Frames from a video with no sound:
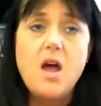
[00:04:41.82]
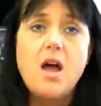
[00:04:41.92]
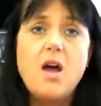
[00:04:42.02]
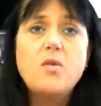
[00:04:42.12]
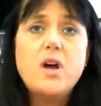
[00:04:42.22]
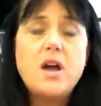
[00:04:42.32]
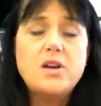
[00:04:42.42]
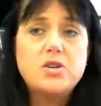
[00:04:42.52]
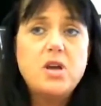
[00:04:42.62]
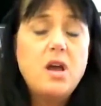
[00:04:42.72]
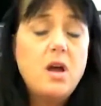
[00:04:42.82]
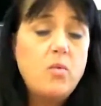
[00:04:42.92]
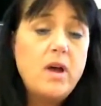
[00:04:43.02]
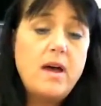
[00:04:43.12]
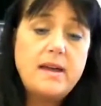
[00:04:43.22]
Oh gosh.
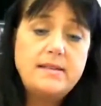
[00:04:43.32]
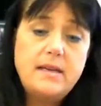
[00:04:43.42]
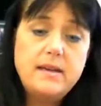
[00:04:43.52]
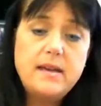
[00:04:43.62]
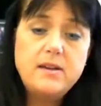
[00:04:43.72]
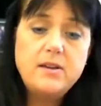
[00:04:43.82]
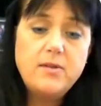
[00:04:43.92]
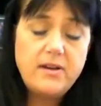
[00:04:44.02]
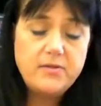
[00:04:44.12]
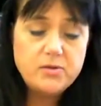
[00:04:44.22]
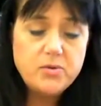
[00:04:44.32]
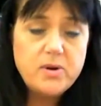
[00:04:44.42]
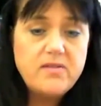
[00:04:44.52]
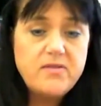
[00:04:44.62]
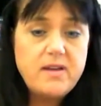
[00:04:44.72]
Well, I tell you, after
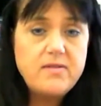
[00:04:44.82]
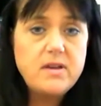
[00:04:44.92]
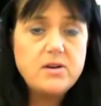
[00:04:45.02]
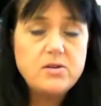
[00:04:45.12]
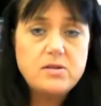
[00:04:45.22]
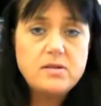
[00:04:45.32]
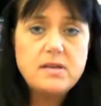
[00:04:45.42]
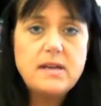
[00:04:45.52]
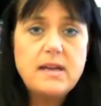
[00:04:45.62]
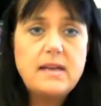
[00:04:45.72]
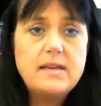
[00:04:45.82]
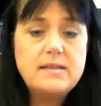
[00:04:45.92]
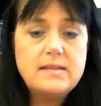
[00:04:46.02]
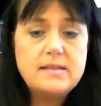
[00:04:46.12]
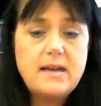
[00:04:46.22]
25 years,
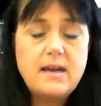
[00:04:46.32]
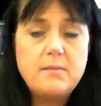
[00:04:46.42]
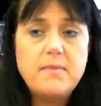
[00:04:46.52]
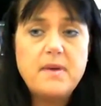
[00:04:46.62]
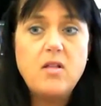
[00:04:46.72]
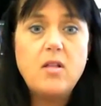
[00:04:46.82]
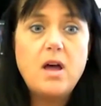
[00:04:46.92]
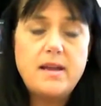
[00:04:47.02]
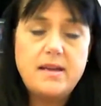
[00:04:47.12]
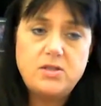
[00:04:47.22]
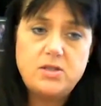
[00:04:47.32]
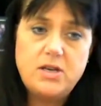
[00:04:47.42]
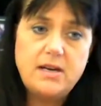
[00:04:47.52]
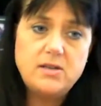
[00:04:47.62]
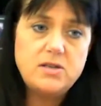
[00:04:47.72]
it's a lot has
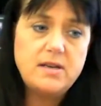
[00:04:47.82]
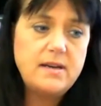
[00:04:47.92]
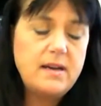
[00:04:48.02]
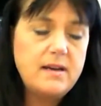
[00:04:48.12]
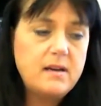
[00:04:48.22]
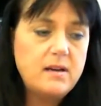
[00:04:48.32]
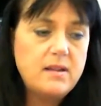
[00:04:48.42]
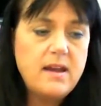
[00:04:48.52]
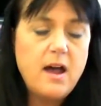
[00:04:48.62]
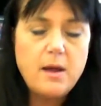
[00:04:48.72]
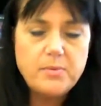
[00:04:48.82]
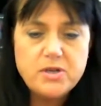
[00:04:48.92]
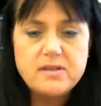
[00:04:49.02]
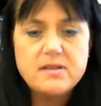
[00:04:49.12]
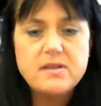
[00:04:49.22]
changed, and the
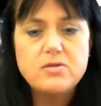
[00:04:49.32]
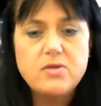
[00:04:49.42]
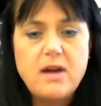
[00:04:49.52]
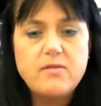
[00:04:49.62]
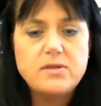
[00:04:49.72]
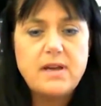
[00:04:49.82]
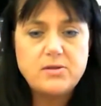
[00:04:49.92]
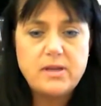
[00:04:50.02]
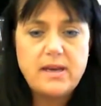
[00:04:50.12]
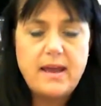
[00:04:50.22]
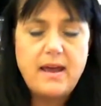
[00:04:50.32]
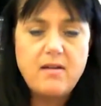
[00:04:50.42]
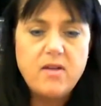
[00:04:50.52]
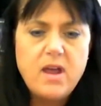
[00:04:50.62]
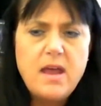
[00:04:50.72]
options that drivers actually
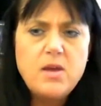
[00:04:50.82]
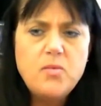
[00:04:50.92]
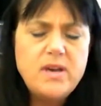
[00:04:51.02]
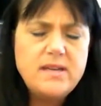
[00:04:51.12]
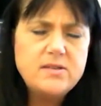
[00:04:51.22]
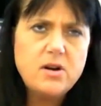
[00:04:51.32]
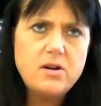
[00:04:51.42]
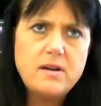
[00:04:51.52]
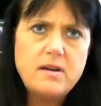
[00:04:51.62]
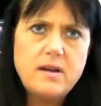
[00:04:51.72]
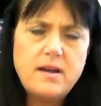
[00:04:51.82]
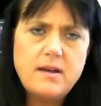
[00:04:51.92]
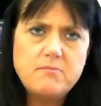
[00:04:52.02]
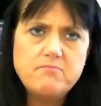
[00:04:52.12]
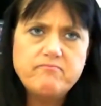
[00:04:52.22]
have. We started,
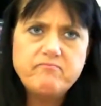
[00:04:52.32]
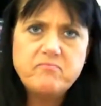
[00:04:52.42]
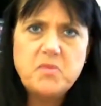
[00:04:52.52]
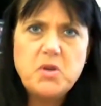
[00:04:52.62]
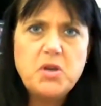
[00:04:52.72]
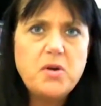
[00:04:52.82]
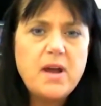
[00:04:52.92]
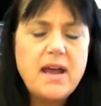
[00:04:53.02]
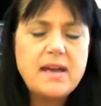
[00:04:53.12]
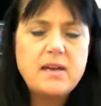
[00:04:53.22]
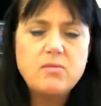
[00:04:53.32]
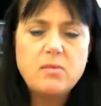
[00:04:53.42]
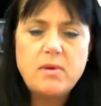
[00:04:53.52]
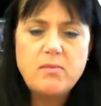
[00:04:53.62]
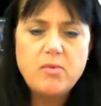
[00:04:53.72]
I can
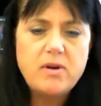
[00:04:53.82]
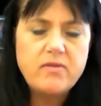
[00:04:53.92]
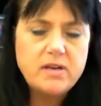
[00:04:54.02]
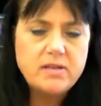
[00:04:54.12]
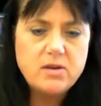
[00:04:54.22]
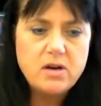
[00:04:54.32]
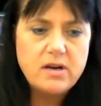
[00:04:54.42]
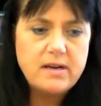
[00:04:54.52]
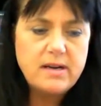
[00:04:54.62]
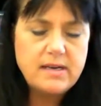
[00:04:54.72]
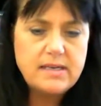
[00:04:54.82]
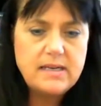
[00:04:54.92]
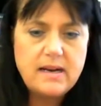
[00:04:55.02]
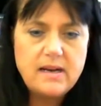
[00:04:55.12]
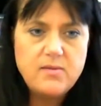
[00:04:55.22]
remember whenever I started in
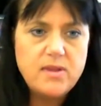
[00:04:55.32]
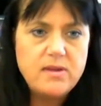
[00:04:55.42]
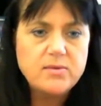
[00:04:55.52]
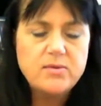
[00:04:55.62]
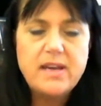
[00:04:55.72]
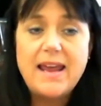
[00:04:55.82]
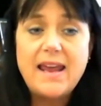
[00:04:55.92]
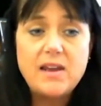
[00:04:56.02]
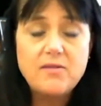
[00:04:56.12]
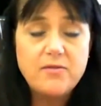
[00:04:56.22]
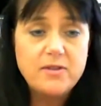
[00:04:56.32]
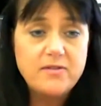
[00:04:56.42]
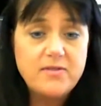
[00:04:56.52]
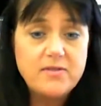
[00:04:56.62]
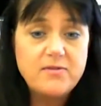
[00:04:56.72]
1991, there was only a handful
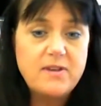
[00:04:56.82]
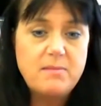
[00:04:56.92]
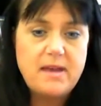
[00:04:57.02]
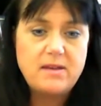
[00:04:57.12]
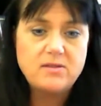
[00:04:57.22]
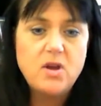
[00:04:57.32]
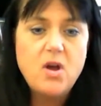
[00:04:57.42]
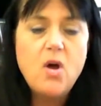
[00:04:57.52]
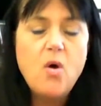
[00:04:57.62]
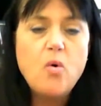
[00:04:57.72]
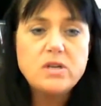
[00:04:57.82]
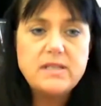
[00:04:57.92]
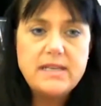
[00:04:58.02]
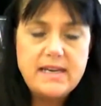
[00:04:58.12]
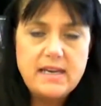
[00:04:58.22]
of even females or
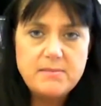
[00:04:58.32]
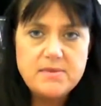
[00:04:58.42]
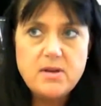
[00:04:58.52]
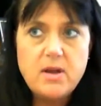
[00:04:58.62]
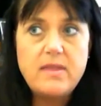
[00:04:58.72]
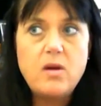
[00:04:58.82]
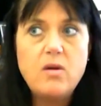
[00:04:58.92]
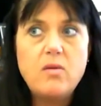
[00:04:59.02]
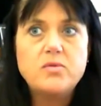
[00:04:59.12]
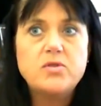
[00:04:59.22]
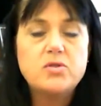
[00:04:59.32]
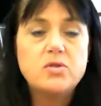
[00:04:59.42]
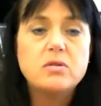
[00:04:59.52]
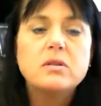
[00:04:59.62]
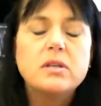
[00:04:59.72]
teams, and they
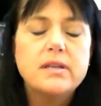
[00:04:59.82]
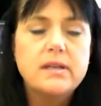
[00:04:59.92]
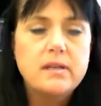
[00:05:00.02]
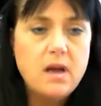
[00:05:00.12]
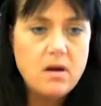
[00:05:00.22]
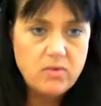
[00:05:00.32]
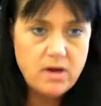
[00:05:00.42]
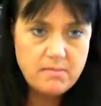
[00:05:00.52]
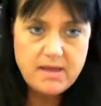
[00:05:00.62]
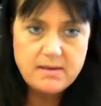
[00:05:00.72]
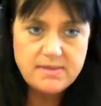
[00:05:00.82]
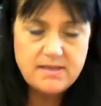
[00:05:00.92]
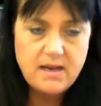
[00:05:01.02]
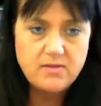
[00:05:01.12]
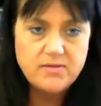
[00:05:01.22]
certainly did not run by
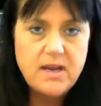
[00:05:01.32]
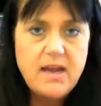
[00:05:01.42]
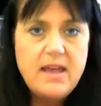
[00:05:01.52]
themselves.